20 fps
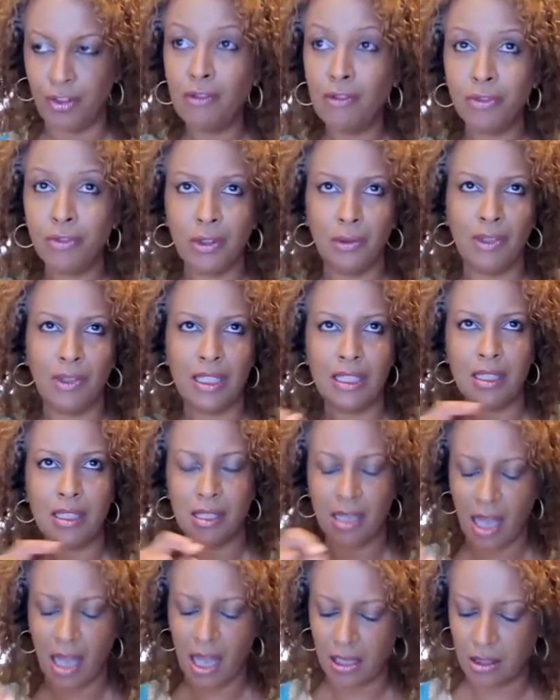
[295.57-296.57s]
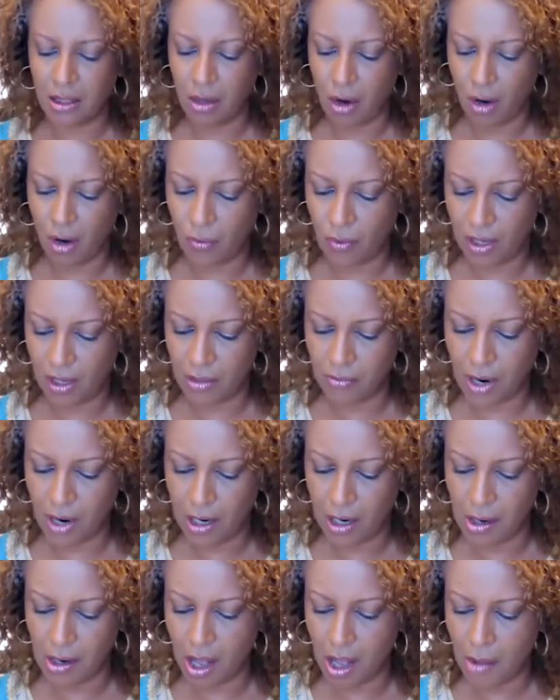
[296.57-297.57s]
influence that one of
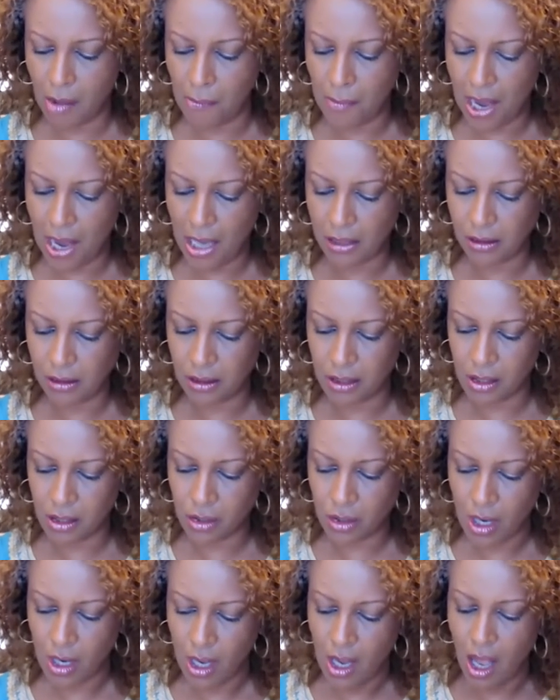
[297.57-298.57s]
our panelists